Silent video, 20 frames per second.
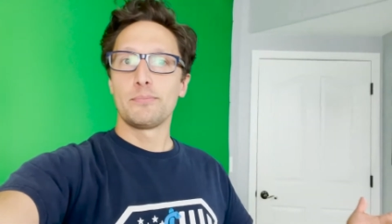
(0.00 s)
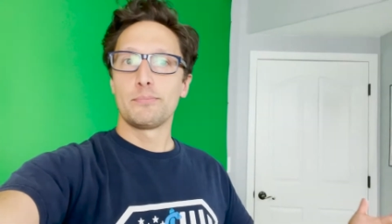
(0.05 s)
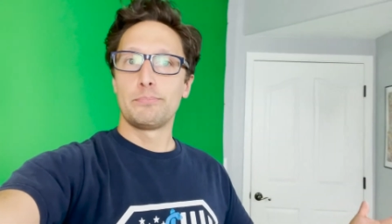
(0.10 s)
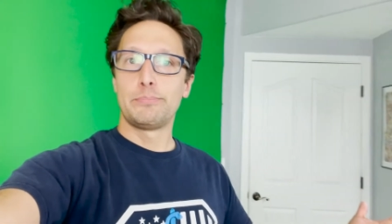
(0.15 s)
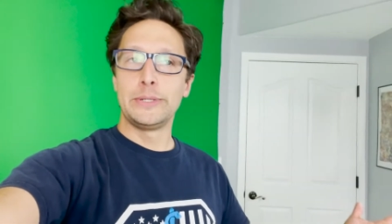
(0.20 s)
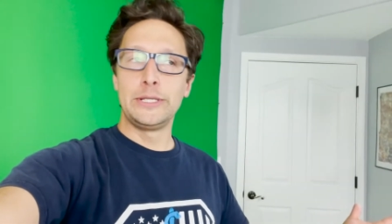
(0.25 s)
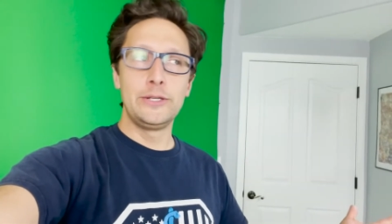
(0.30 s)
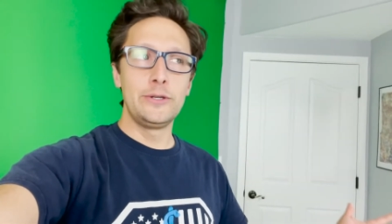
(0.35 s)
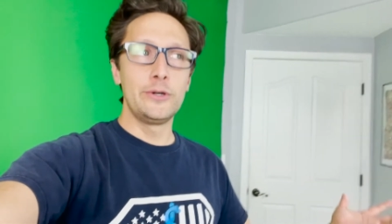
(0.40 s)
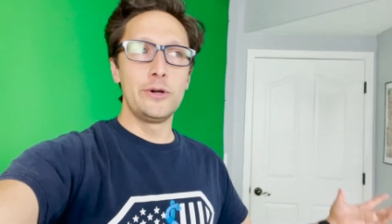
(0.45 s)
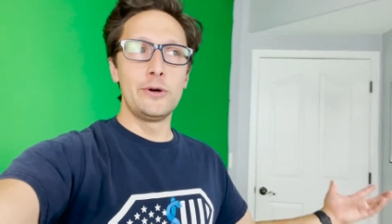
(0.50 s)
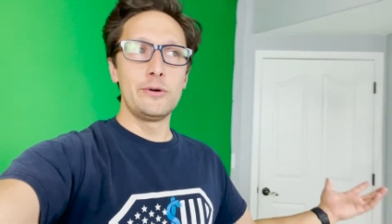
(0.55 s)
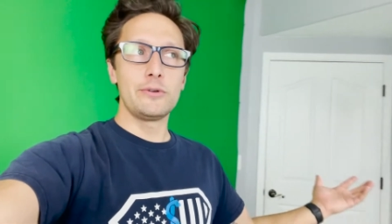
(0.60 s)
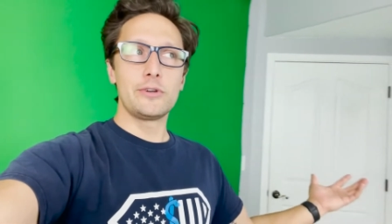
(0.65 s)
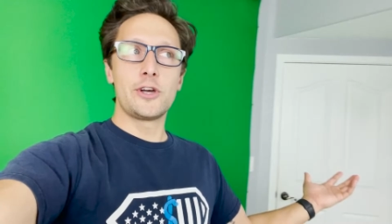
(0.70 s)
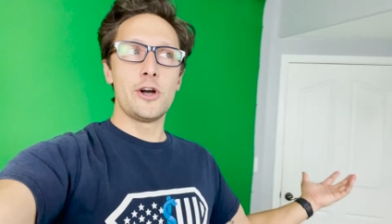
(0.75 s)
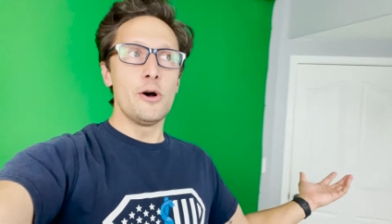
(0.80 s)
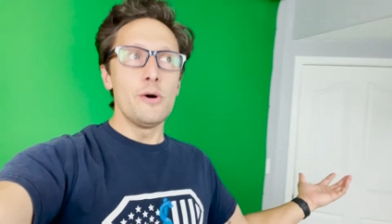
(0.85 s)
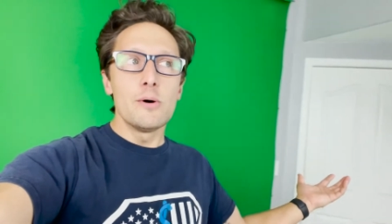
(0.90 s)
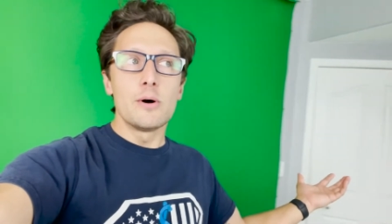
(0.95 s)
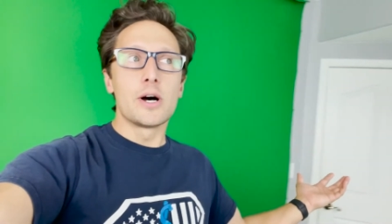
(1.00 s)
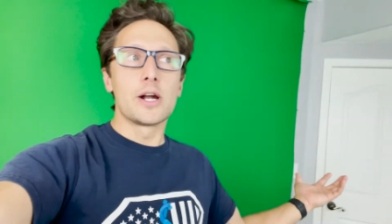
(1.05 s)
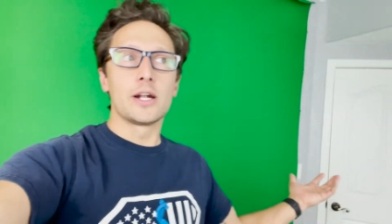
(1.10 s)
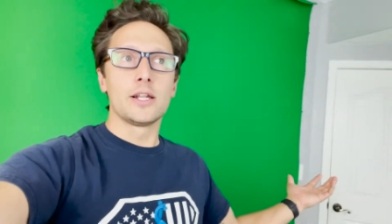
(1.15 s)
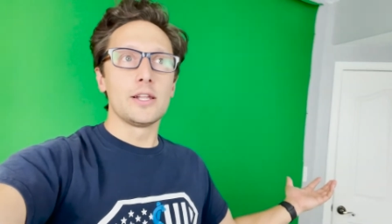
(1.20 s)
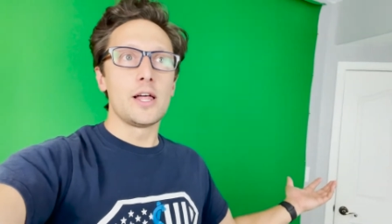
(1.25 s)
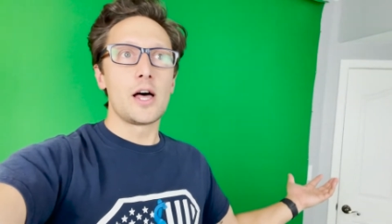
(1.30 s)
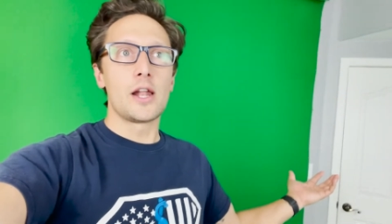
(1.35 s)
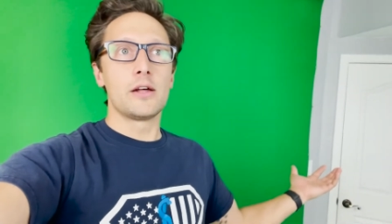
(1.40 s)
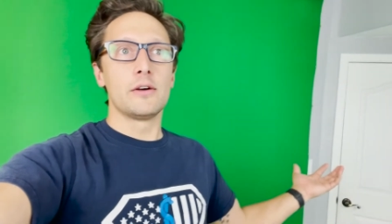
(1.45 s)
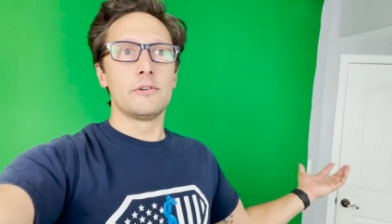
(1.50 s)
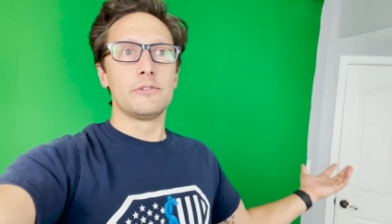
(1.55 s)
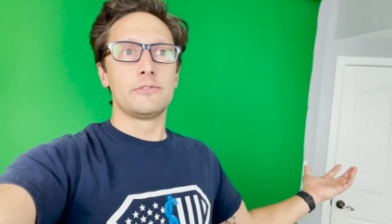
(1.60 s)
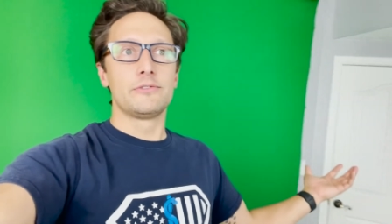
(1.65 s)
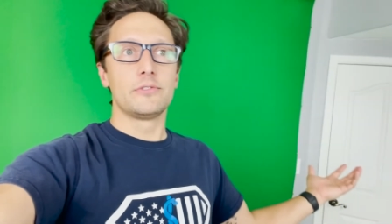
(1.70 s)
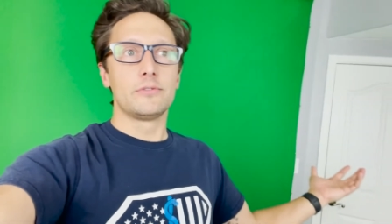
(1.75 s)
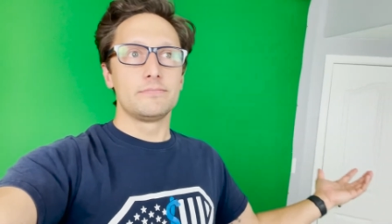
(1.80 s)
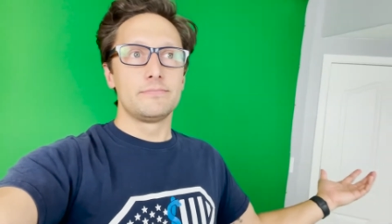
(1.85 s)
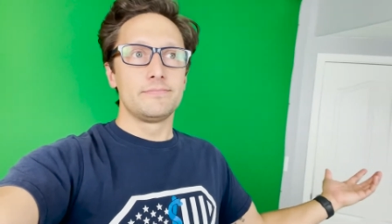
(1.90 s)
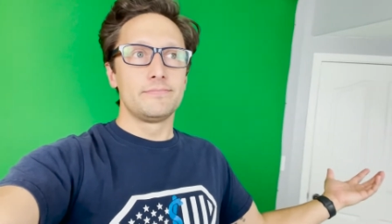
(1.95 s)
but you don't go on a lot of
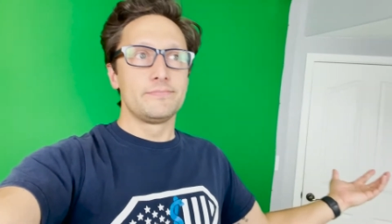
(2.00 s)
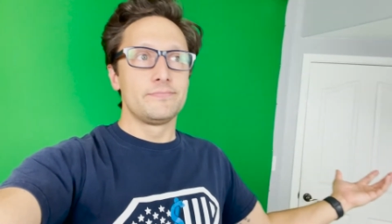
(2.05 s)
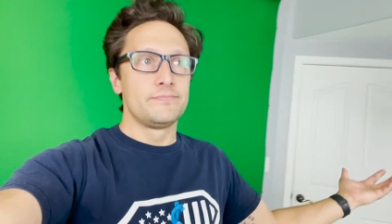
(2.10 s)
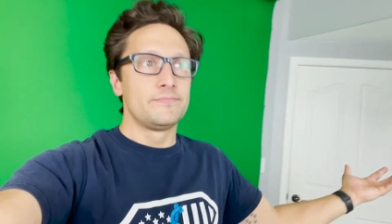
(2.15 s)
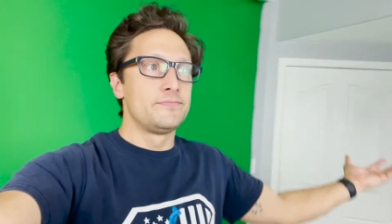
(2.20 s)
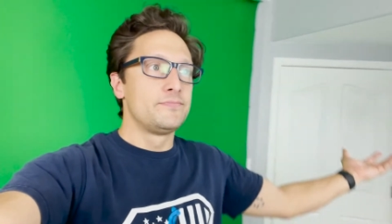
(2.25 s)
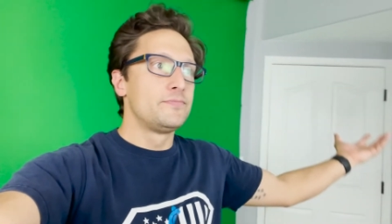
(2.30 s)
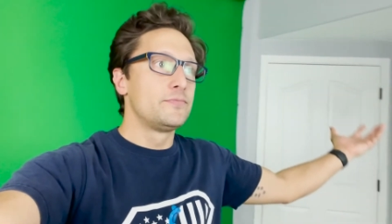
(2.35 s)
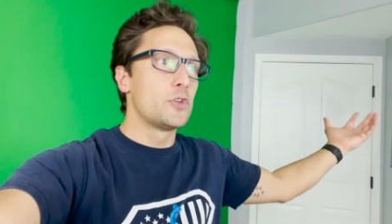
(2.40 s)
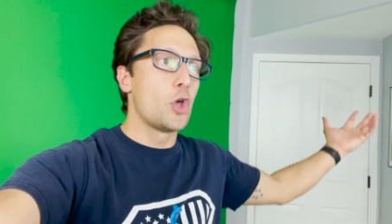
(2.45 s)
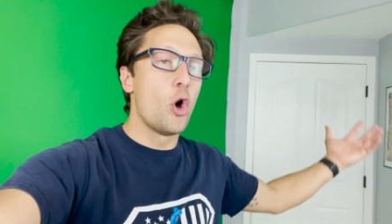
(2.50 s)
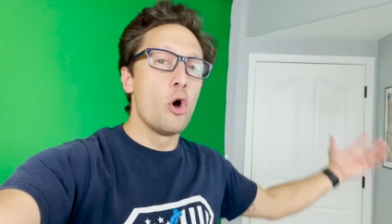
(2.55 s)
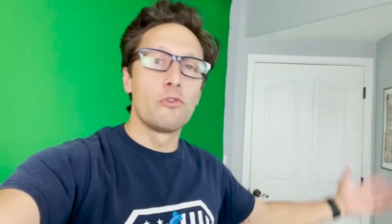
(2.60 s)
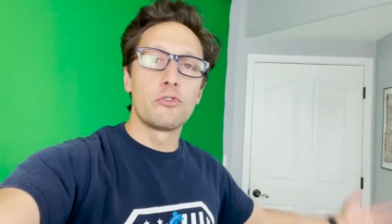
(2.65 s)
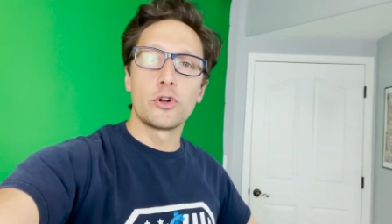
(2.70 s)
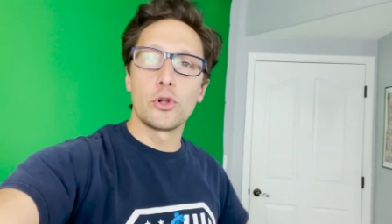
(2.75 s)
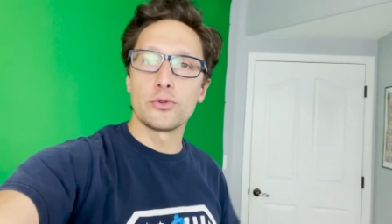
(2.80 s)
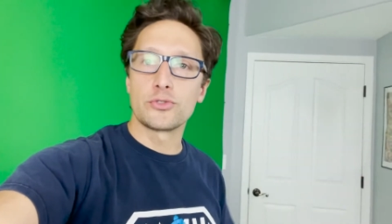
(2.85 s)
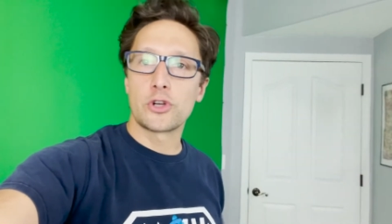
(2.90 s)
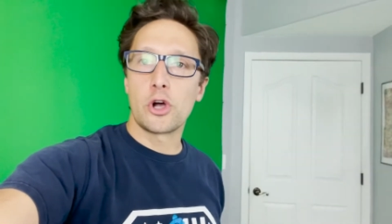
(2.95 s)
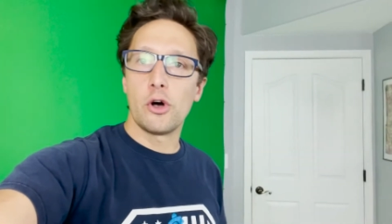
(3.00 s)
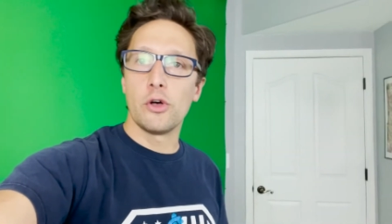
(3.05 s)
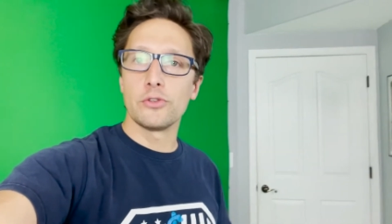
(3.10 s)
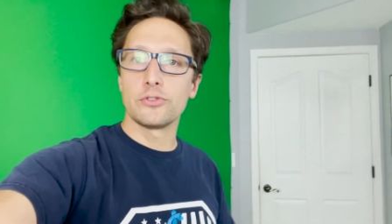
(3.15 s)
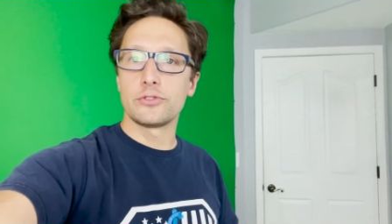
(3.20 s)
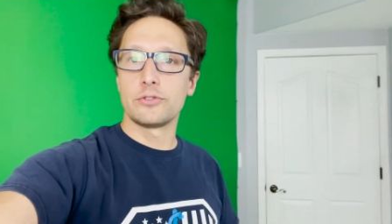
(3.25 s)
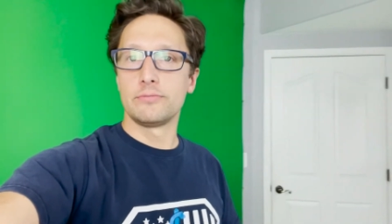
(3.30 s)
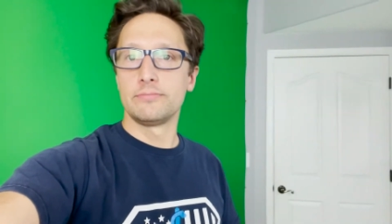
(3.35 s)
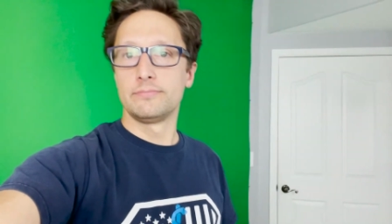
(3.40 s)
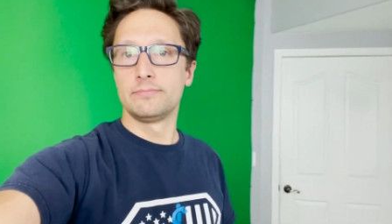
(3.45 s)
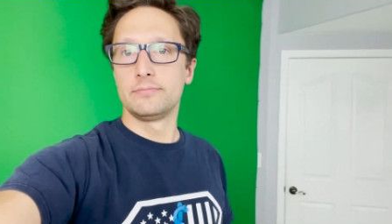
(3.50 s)
overdose calls,